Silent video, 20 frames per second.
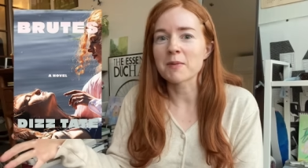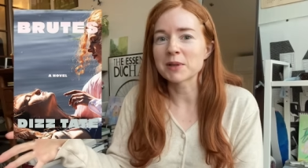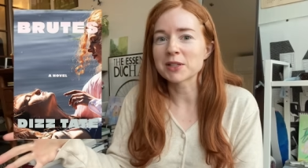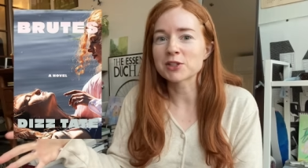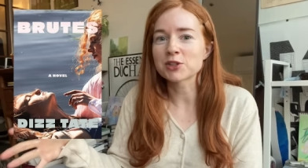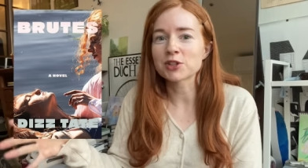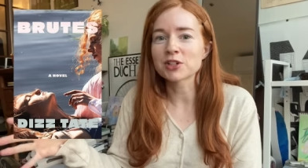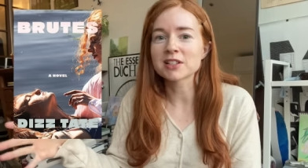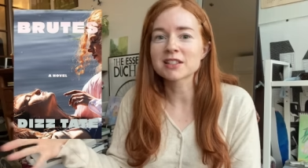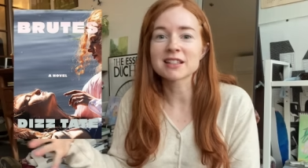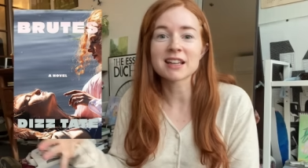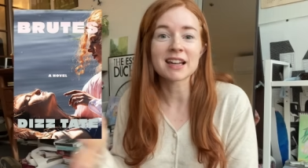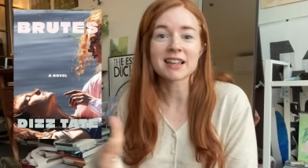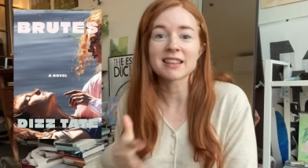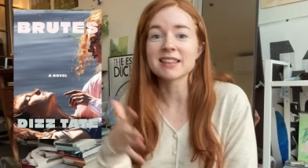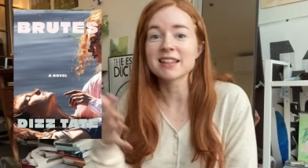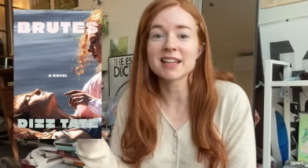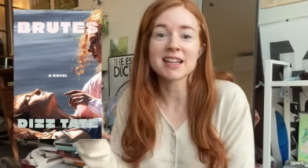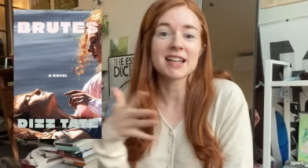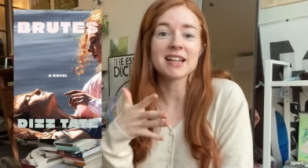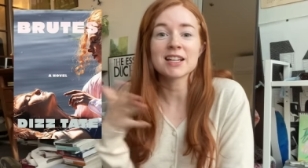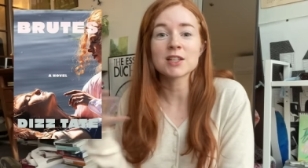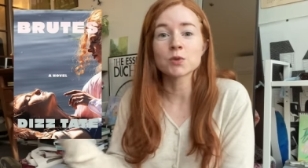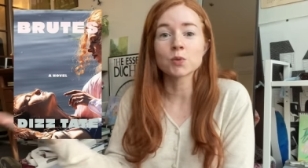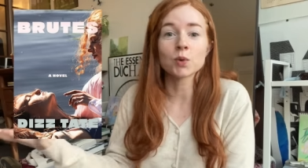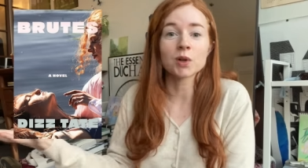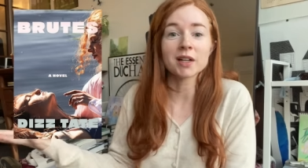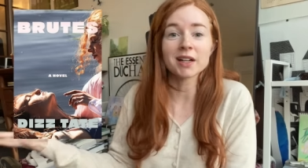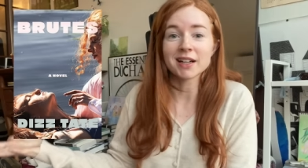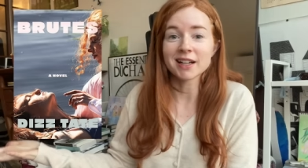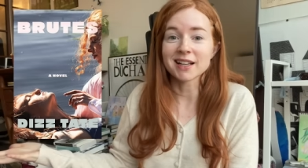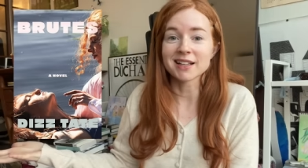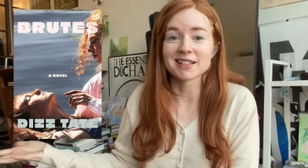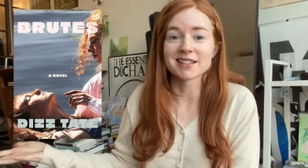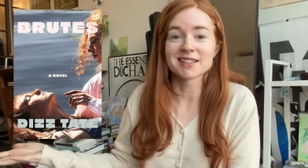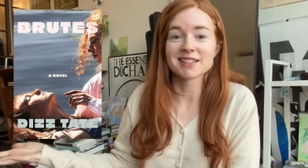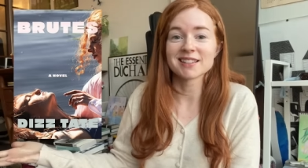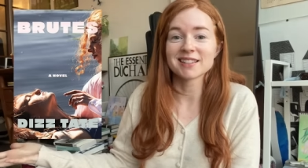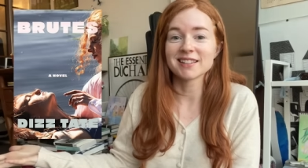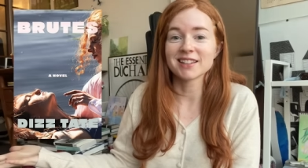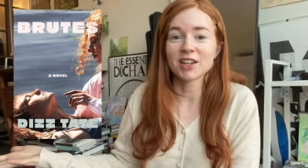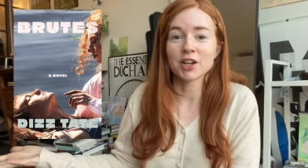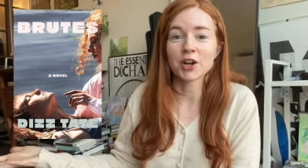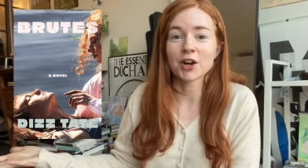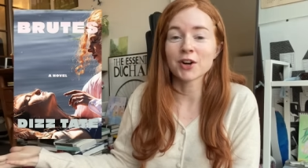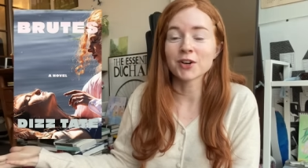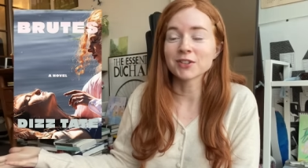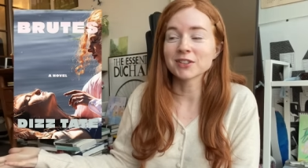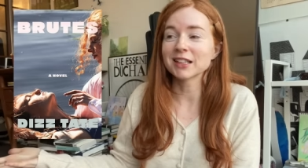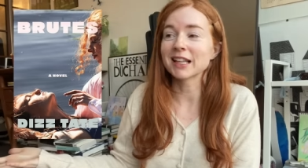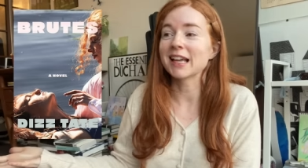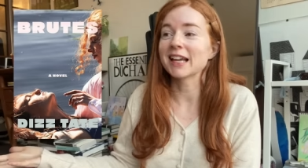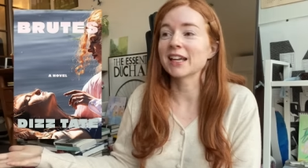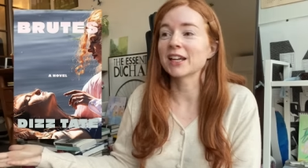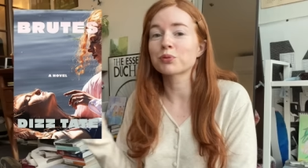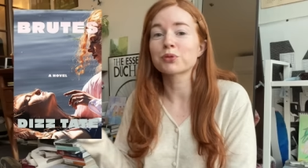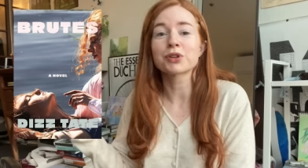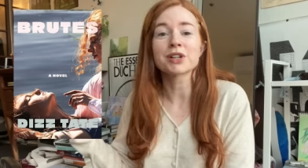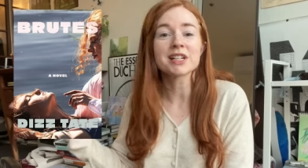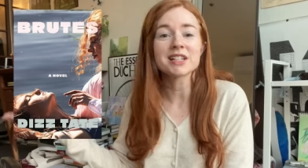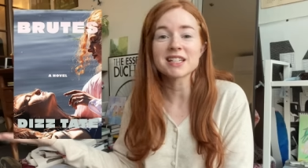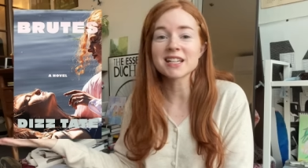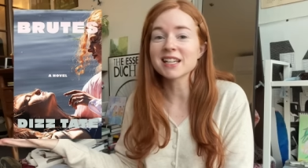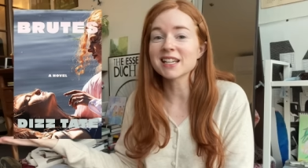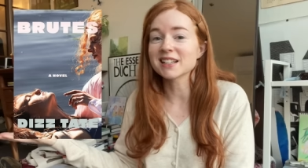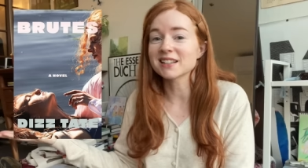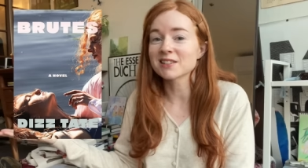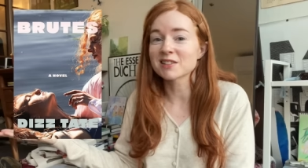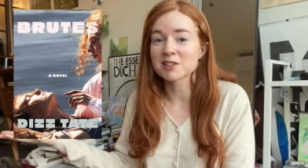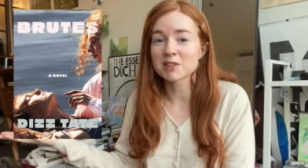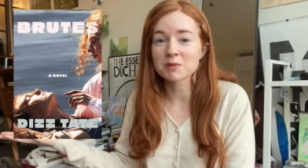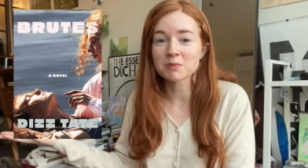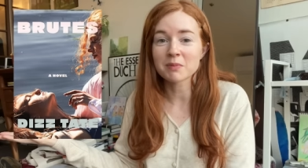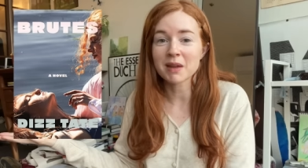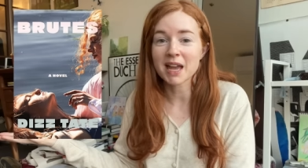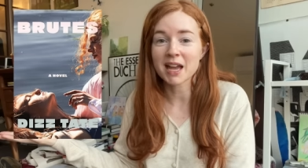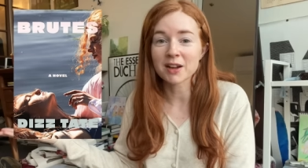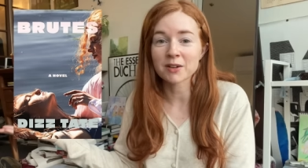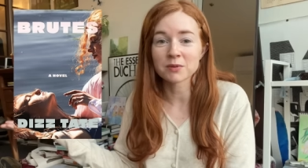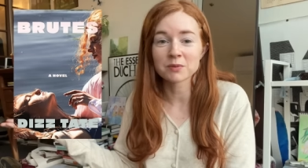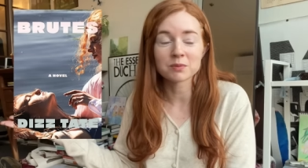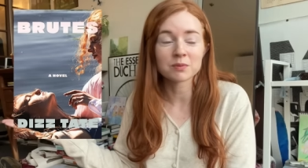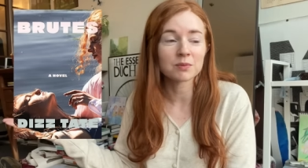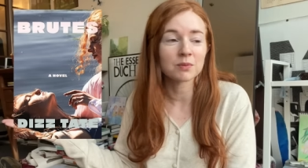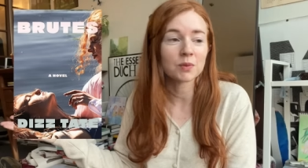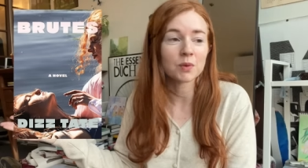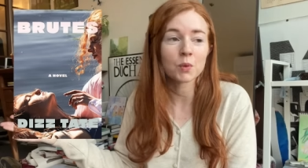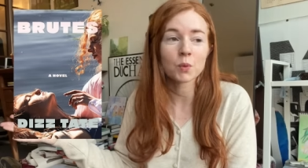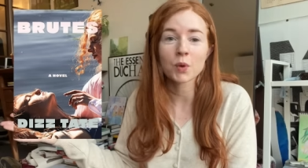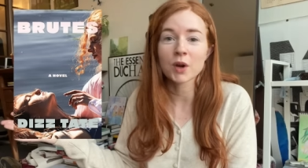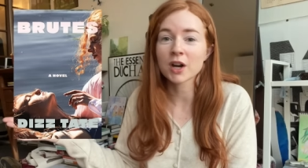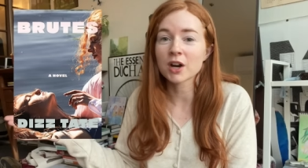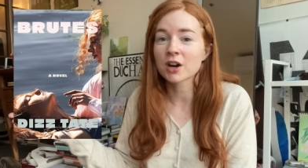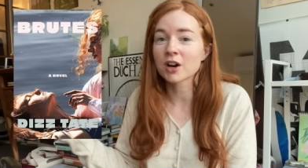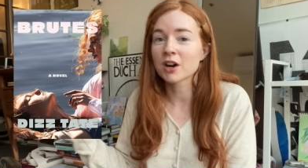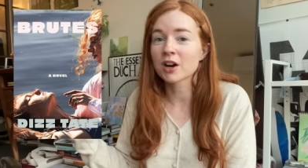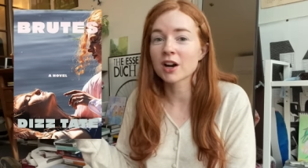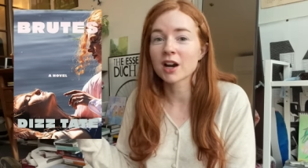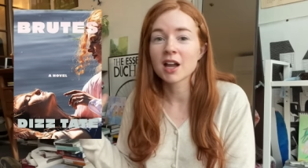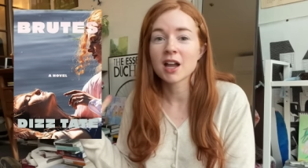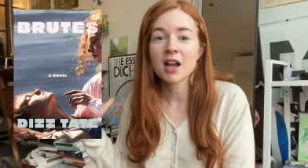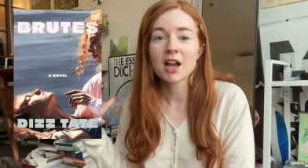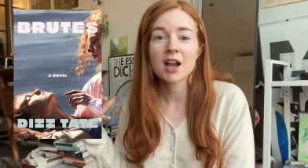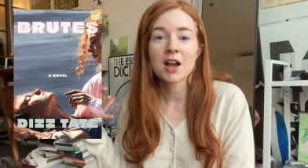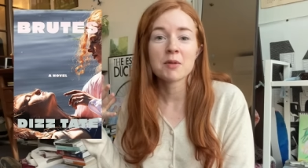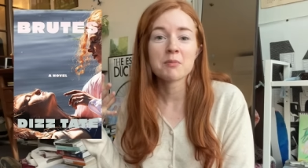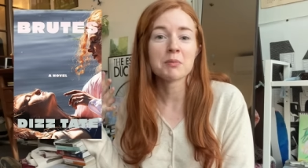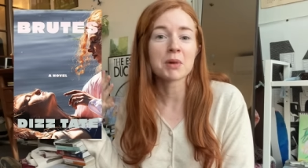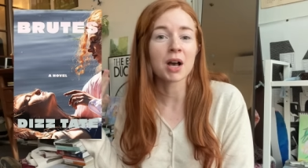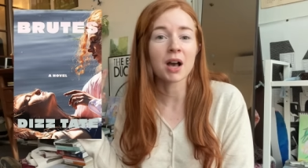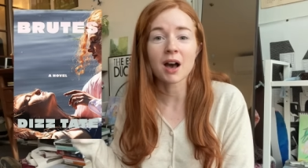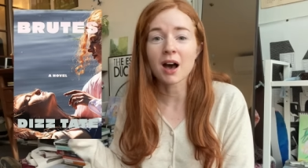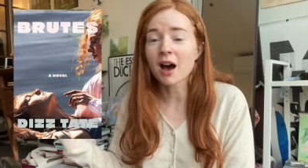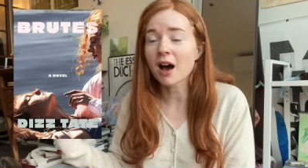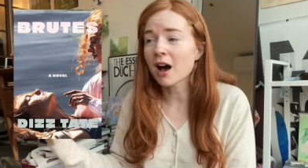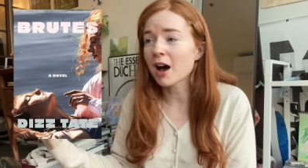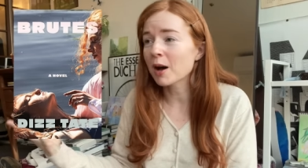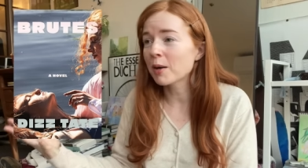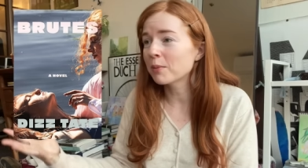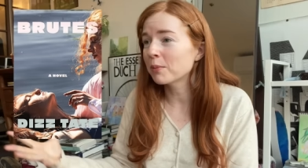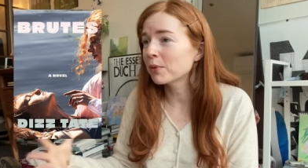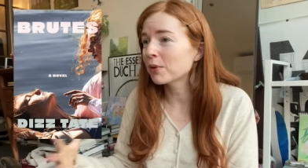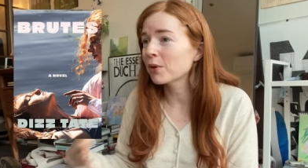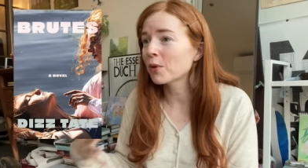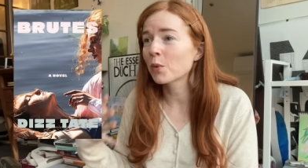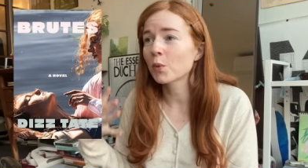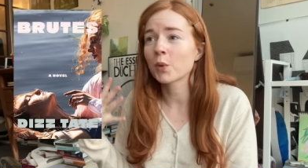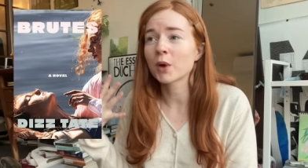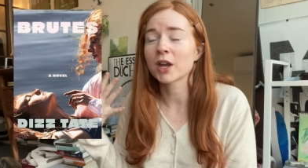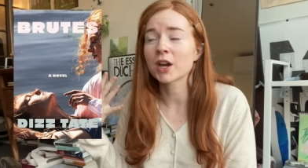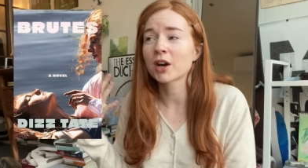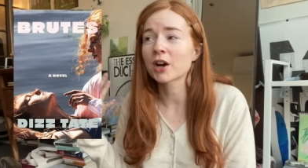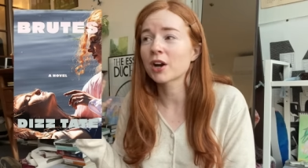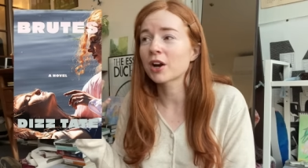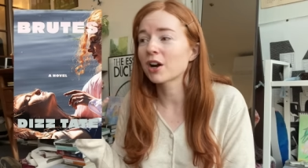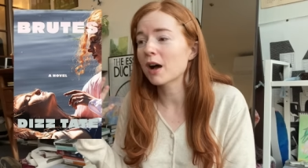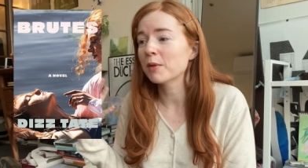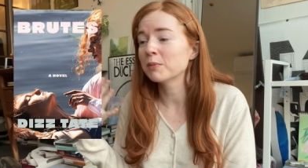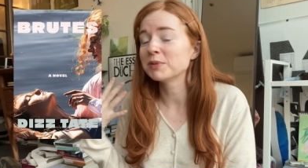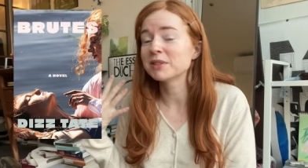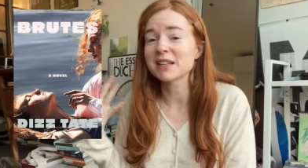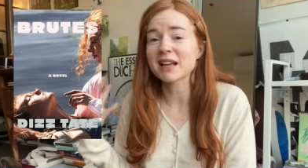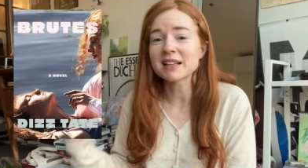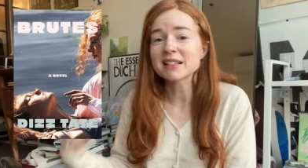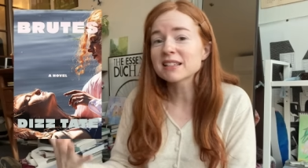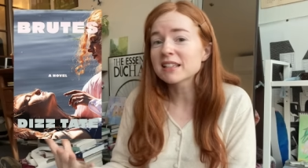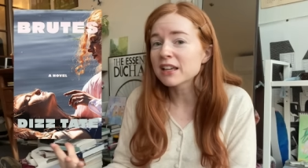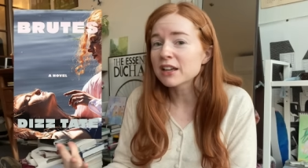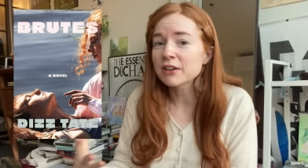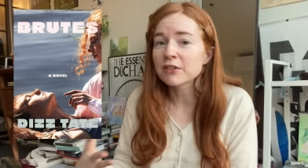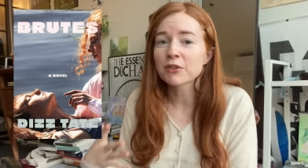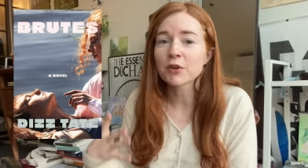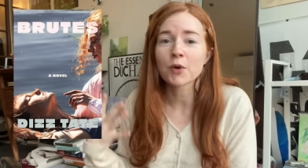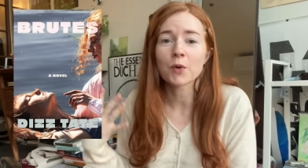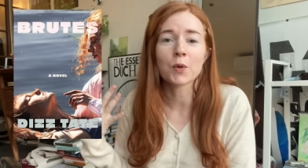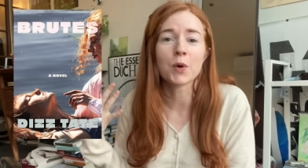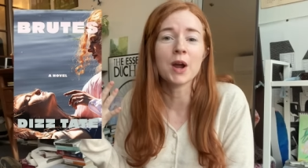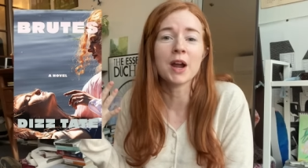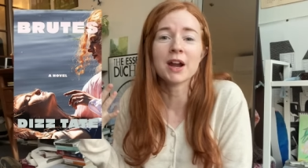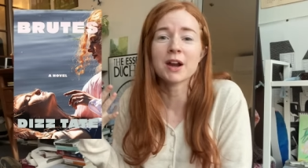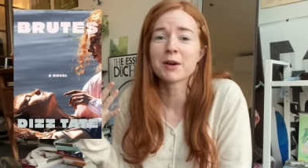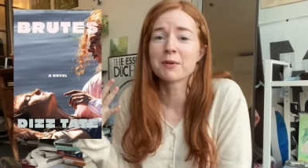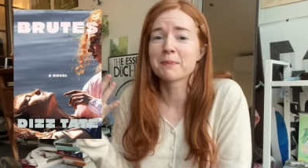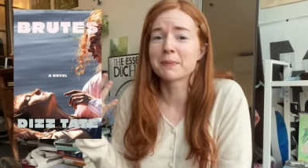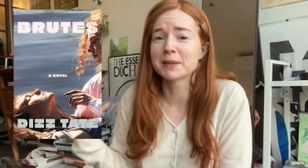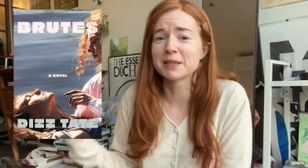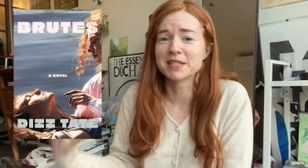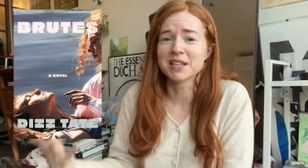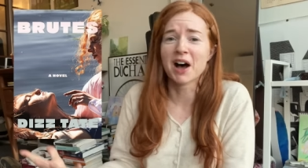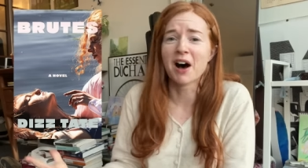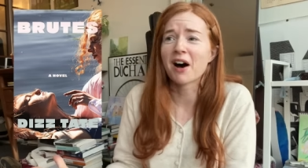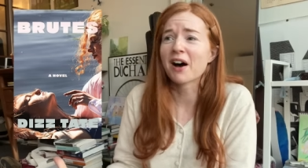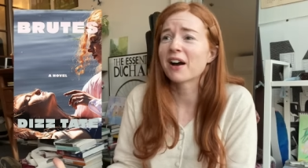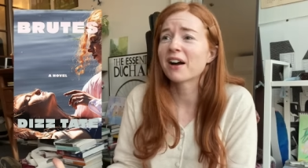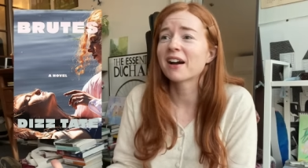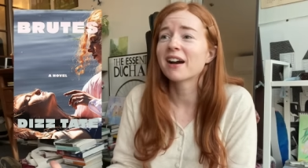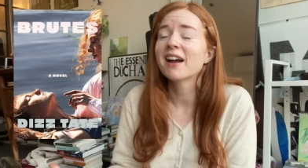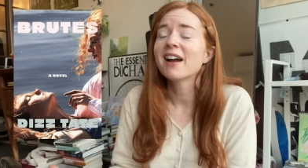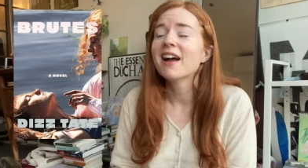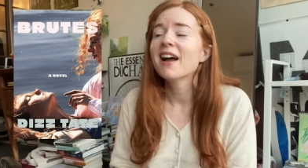It's just like, it is what it is, you know, like preteens, man, we're macabre, we're obsessive, we're bizarre.